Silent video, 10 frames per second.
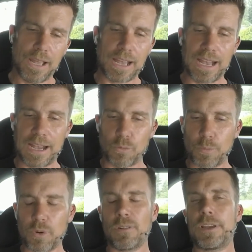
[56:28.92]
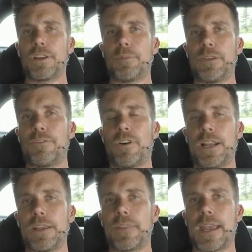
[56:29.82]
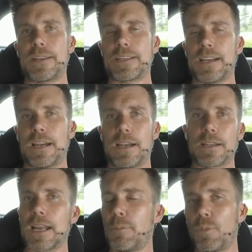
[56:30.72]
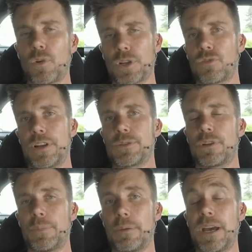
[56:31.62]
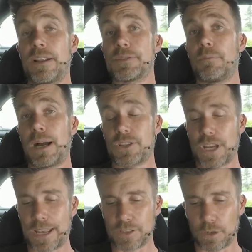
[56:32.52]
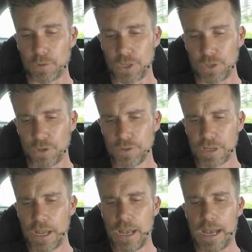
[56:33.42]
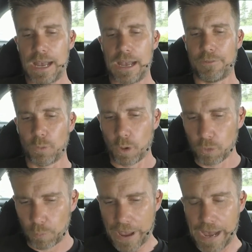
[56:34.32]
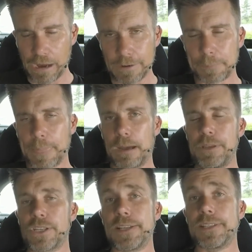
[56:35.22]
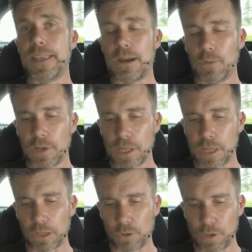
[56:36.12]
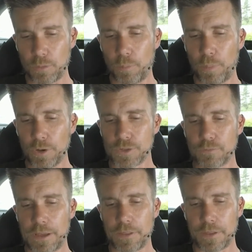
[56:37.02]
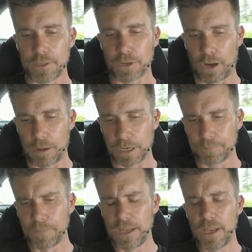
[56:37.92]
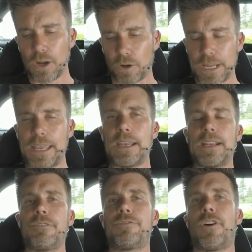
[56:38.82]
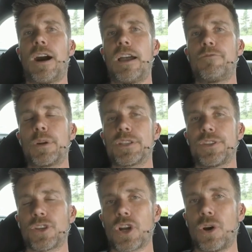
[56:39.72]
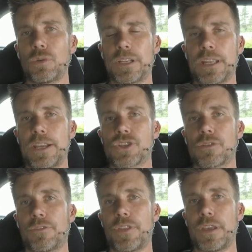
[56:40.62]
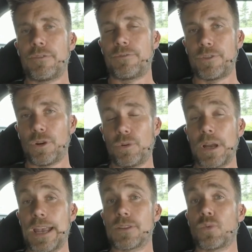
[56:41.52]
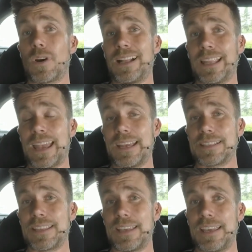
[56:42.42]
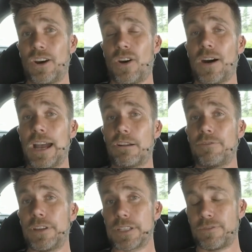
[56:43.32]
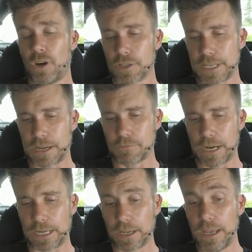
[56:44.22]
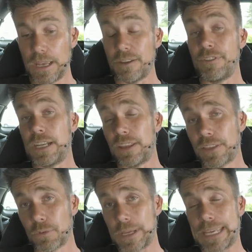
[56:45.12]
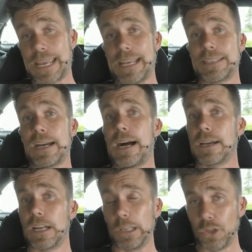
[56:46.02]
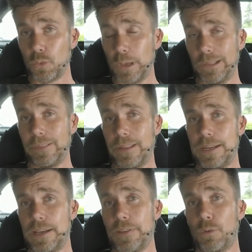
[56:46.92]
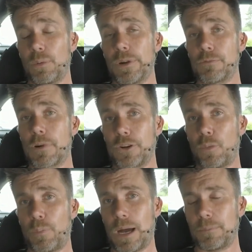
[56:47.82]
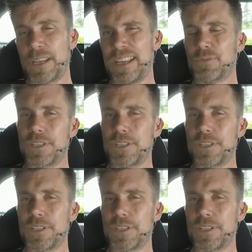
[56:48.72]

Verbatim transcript: Uh, we're probably going to be finding that uh, a couple more degrees would be about as much as I would use. Uh, if I want more power, I'd be chasing that with a little bit more boost rather than timing. On E eighty-five, because of the cooling nature of the fuel as well as the higher effective octane rating, if anything we can target a little bit leaner than what we'd run on pump gas.